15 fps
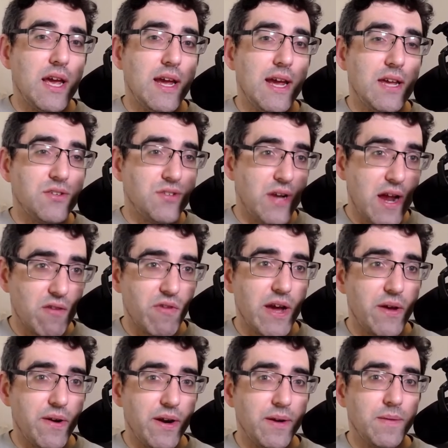internet
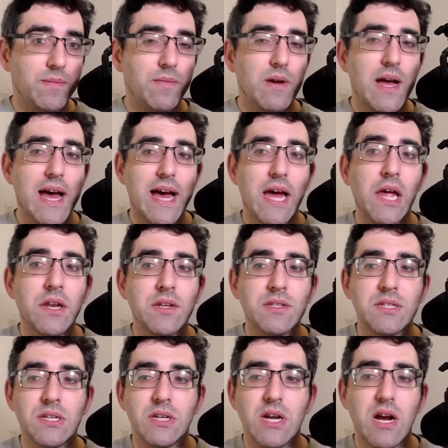router, and
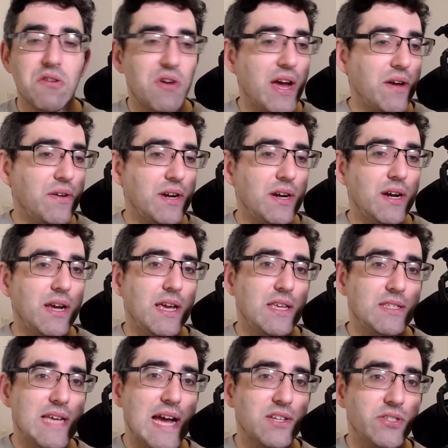a router
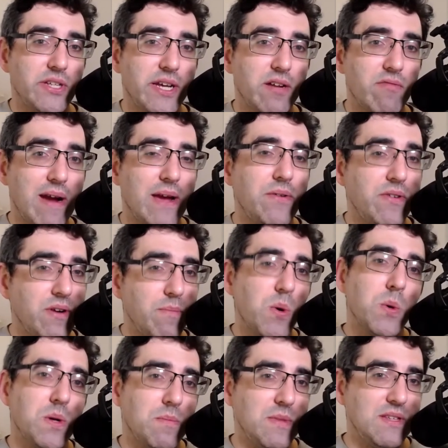is actually a router and
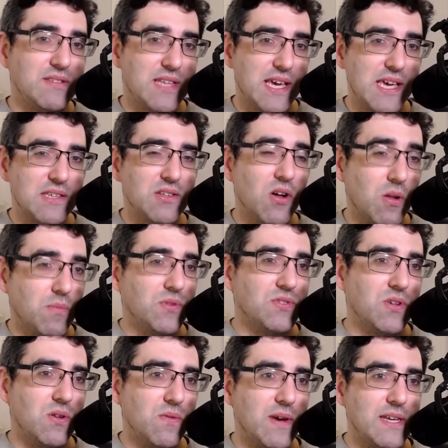modem these days, almost
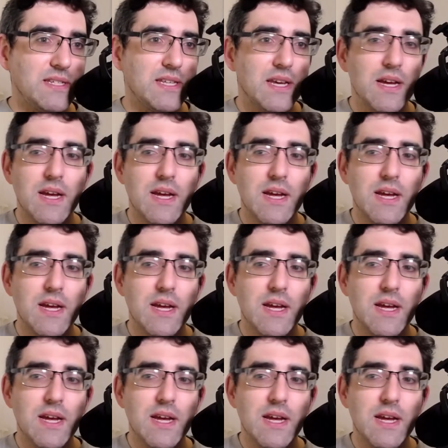always,